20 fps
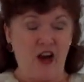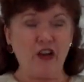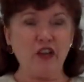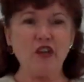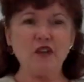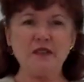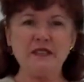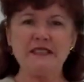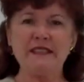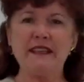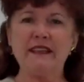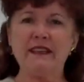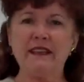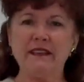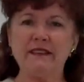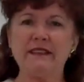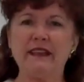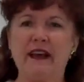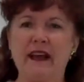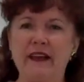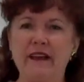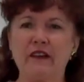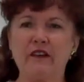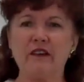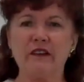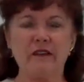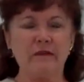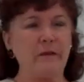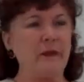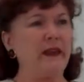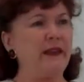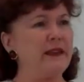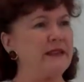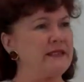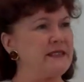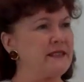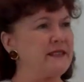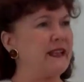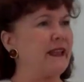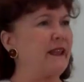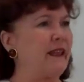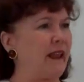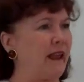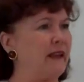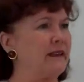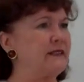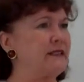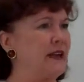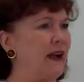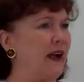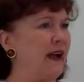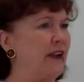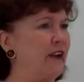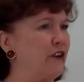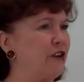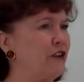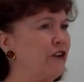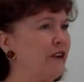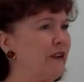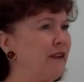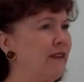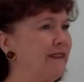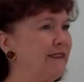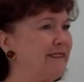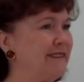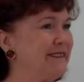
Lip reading: Are you sick and tired of being sick and tired?